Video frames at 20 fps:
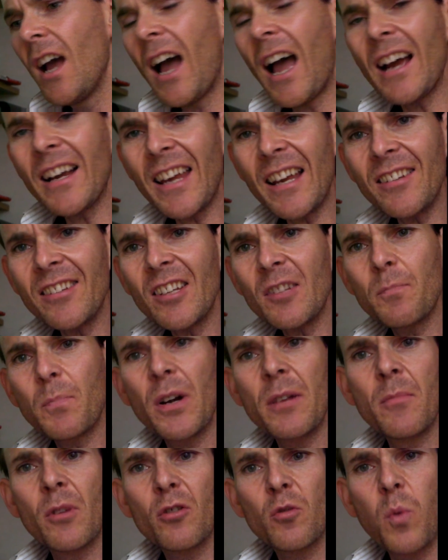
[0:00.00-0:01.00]
I guess that's
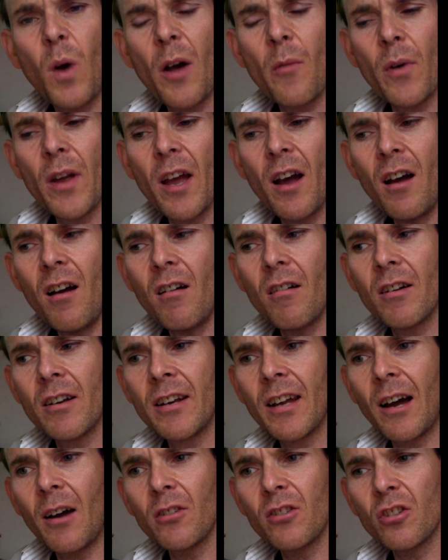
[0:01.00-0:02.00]
pretty much where we are, and
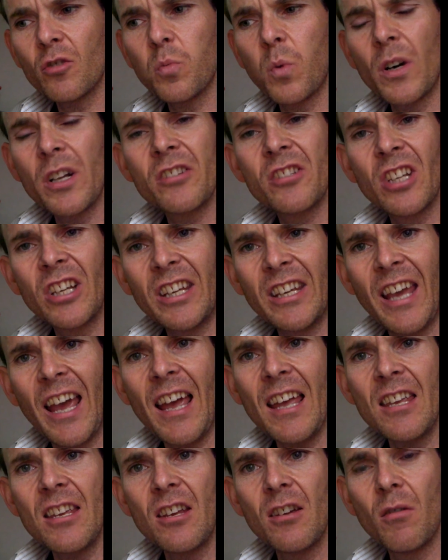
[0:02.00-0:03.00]
I just wanted to
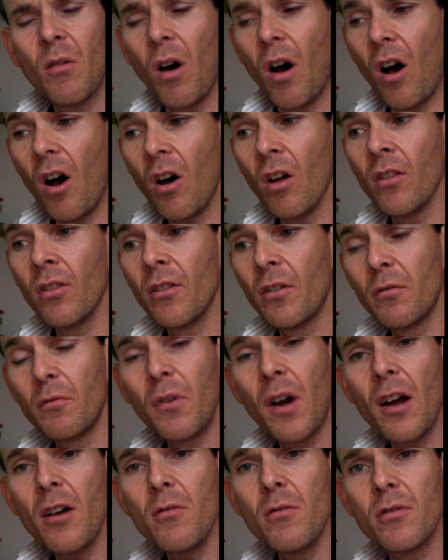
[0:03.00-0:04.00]
get you on the
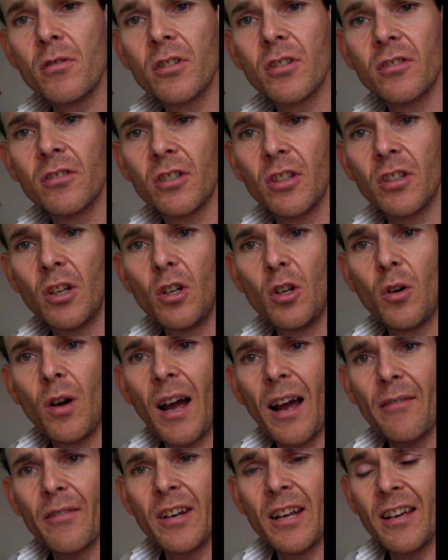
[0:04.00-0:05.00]
road to
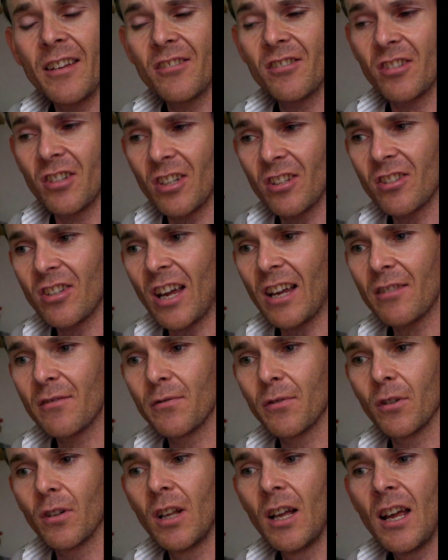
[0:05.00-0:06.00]
having a
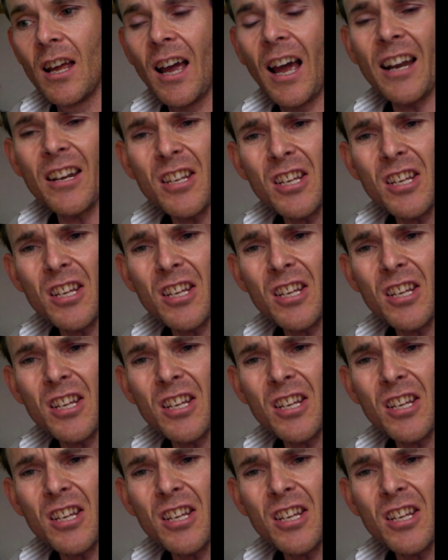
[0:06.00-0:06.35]
successful and